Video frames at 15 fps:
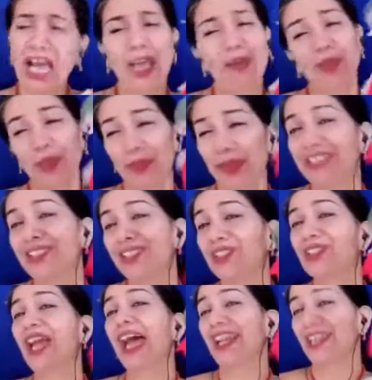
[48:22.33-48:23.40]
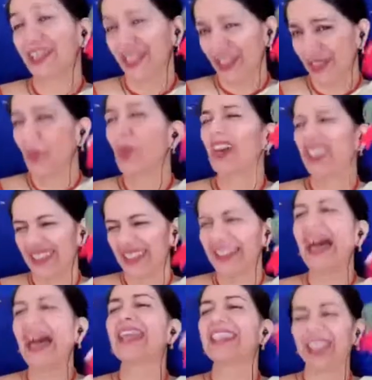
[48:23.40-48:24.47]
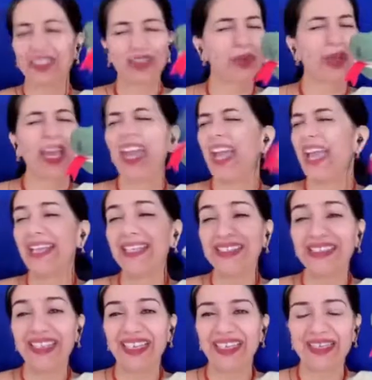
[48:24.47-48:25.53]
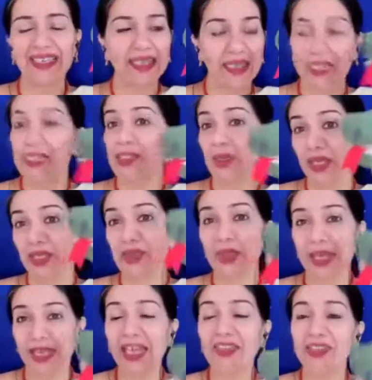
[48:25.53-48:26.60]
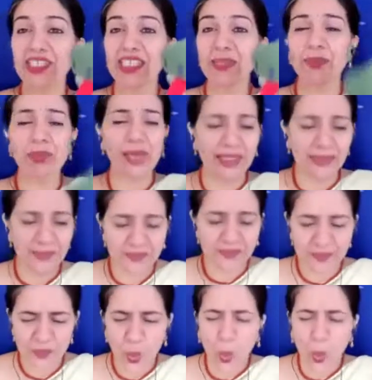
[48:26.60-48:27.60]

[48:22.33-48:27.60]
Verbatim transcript: I am the best dragon in the world and I can do anything. So he took another deep breath.